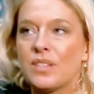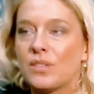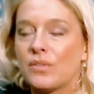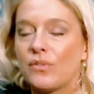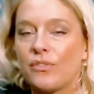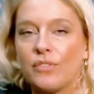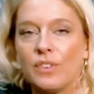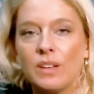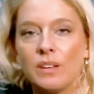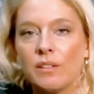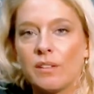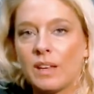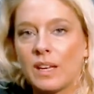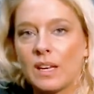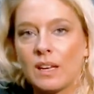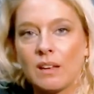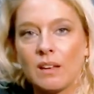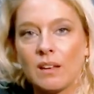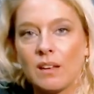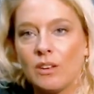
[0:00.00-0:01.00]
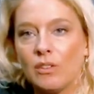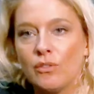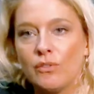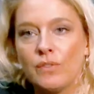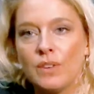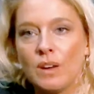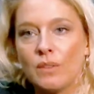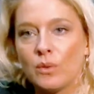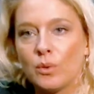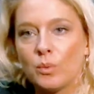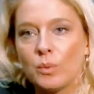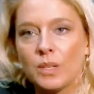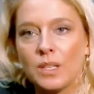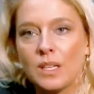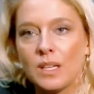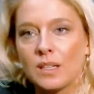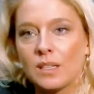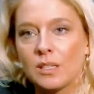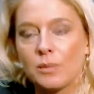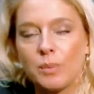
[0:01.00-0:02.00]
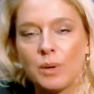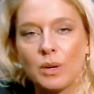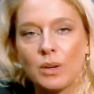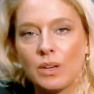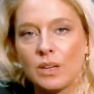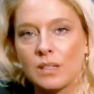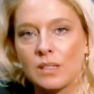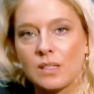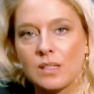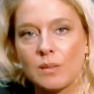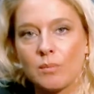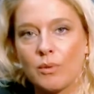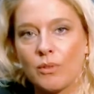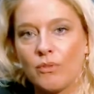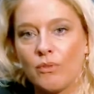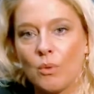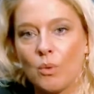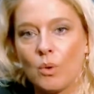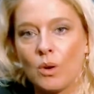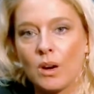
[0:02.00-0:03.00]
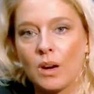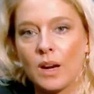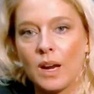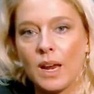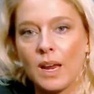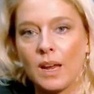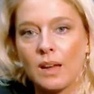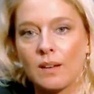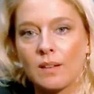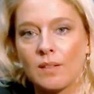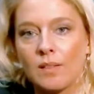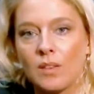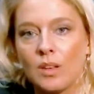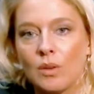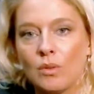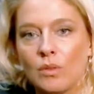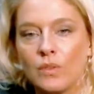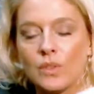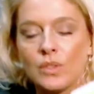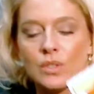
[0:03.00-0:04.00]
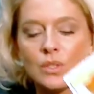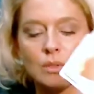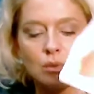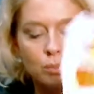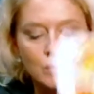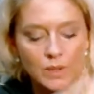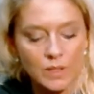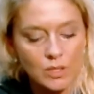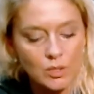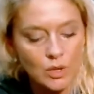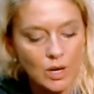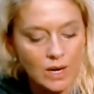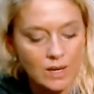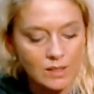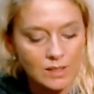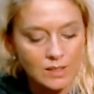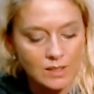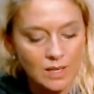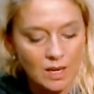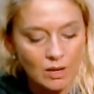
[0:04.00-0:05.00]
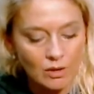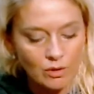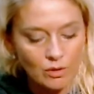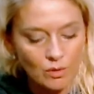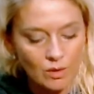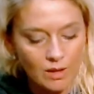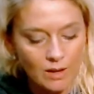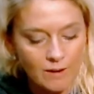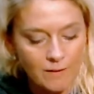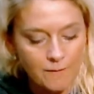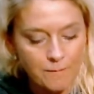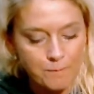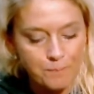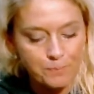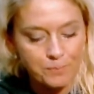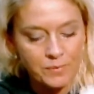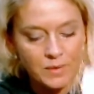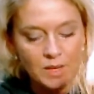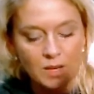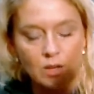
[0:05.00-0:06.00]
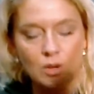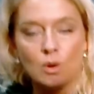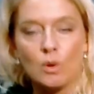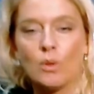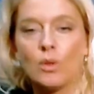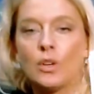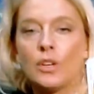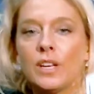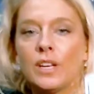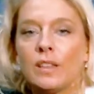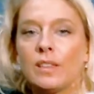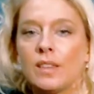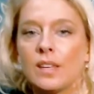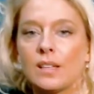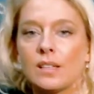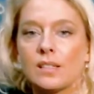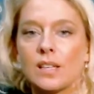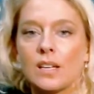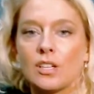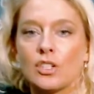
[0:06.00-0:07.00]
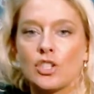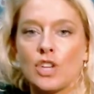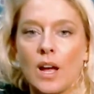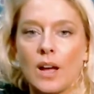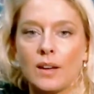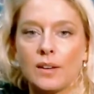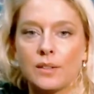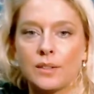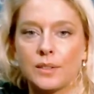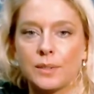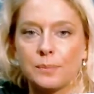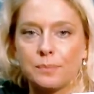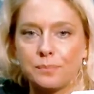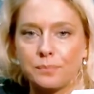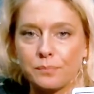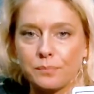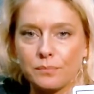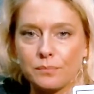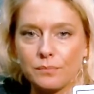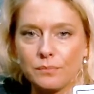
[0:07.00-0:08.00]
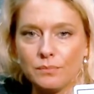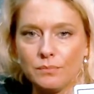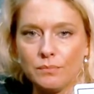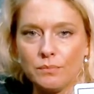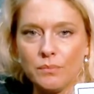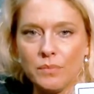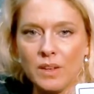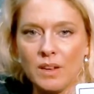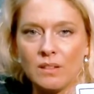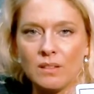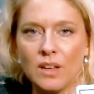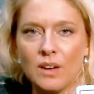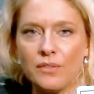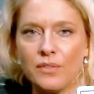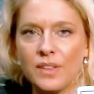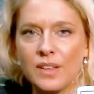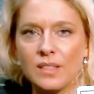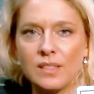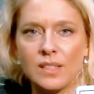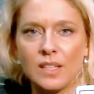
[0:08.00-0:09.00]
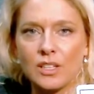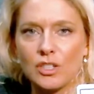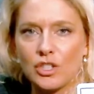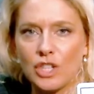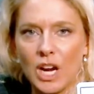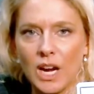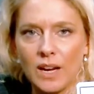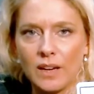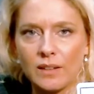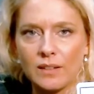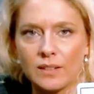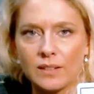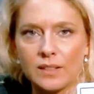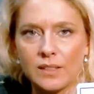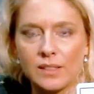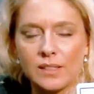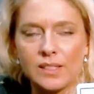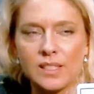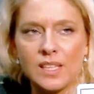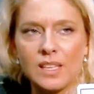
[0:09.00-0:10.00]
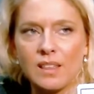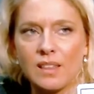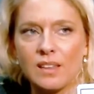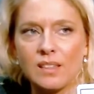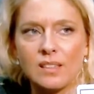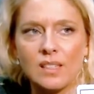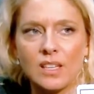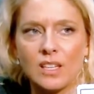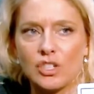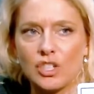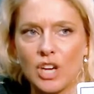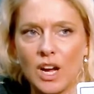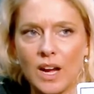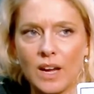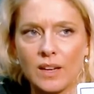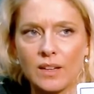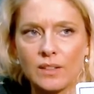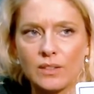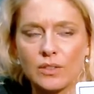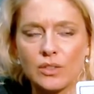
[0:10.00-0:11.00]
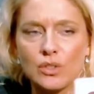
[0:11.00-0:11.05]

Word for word: feeling, you've never really experienced it before, and the universe is really trying to tell you that, you know, look at things like a child. Love things like a child. See things like a child.